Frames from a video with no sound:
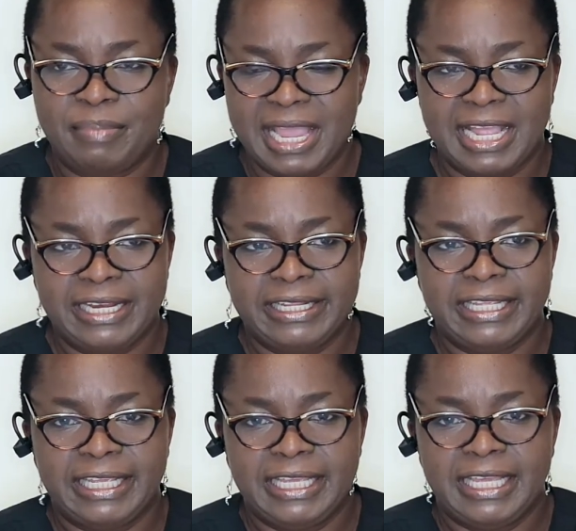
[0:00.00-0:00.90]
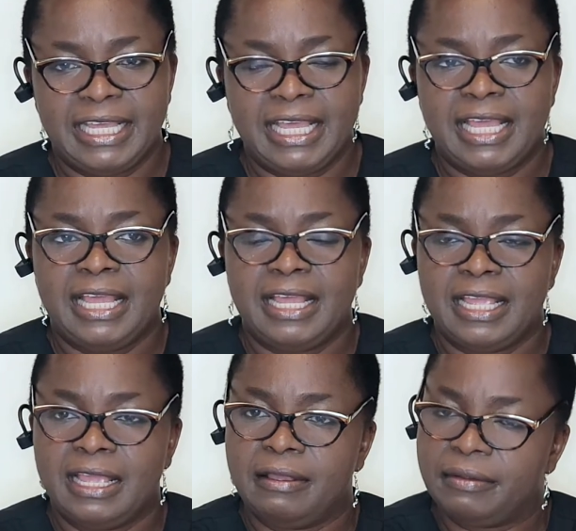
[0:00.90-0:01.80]
bed,
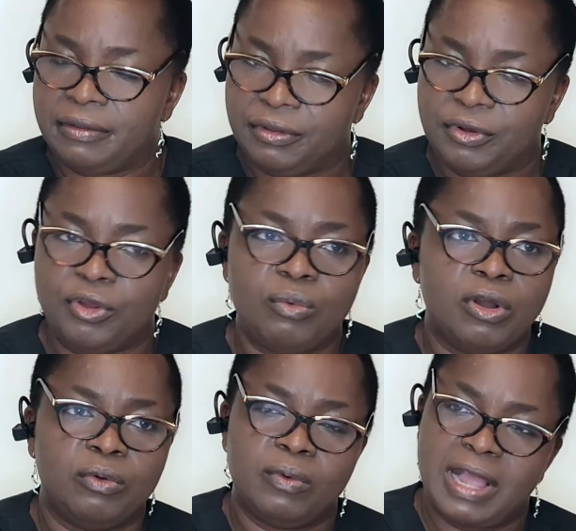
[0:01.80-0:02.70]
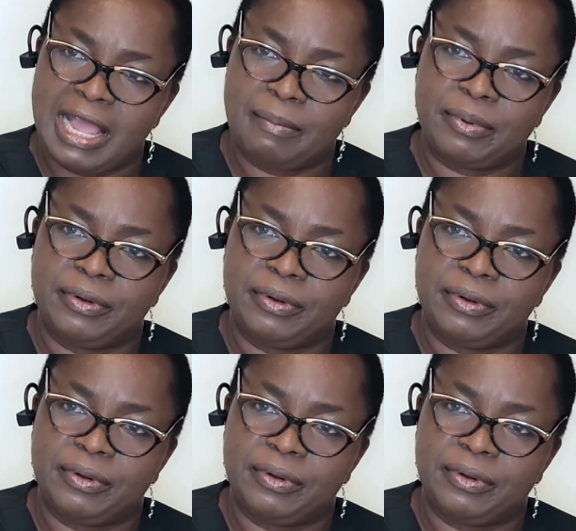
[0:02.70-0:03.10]
you know what will happen.